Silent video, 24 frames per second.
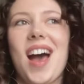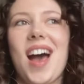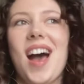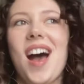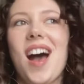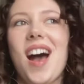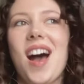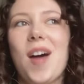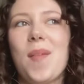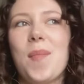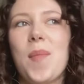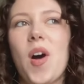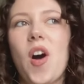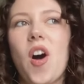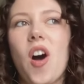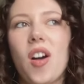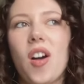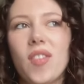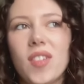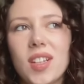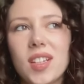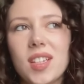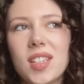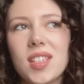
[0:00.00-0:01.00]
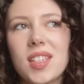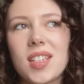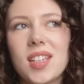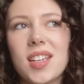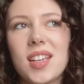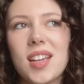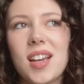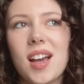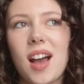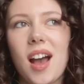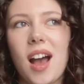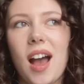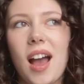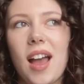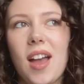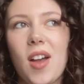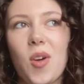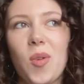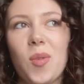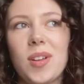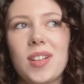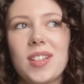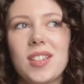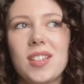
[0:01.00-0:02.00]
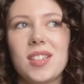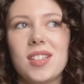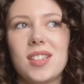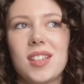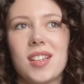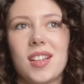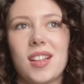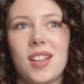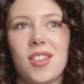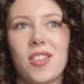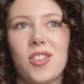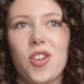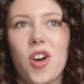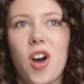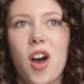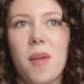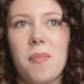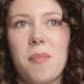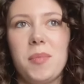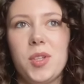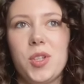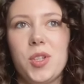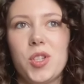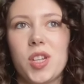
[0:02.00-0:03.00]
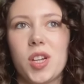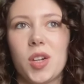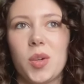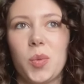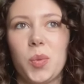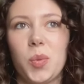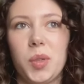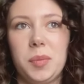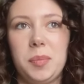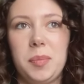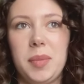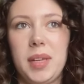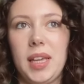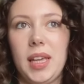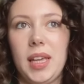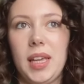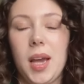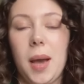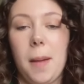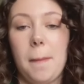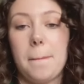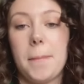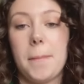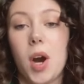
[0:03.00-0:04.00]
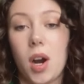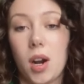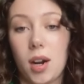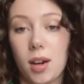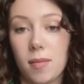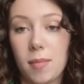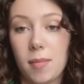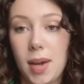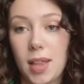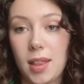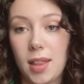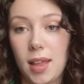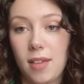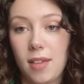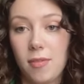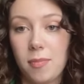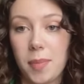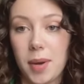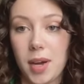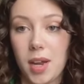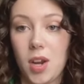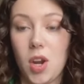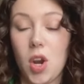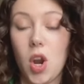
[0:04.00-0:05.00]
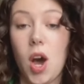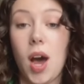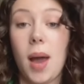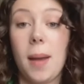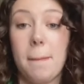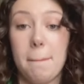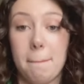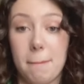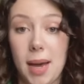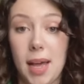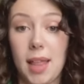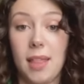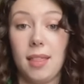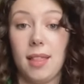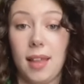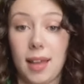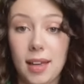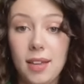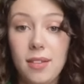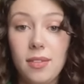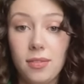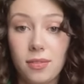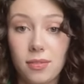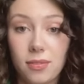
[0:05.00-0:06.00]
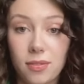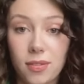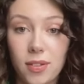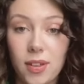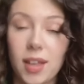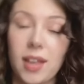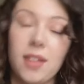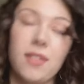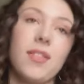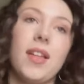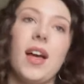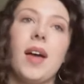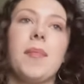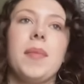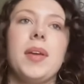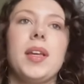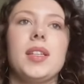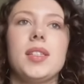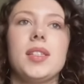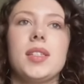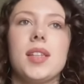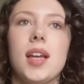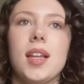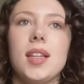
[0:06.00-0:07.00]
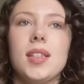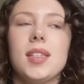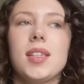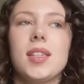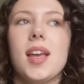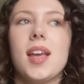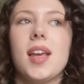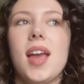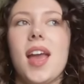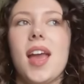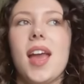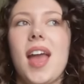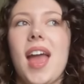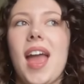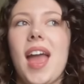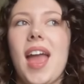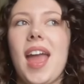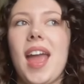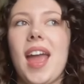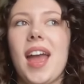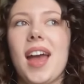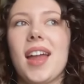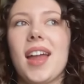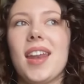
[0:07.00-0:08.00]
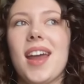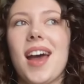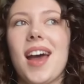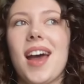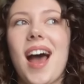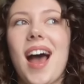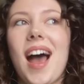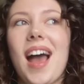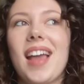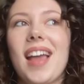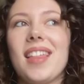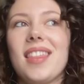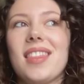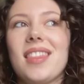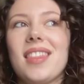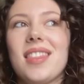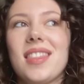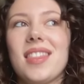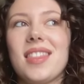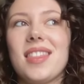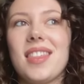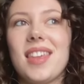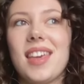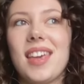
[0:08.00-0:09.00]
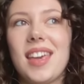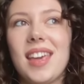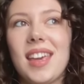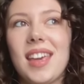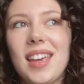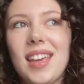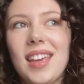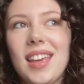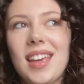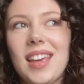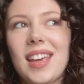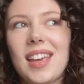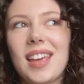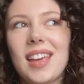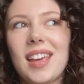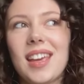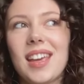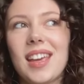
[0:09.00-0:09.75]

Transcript: Um, obviously, I always thought music would be a part of my life, but not my life, if that makes sense. And I think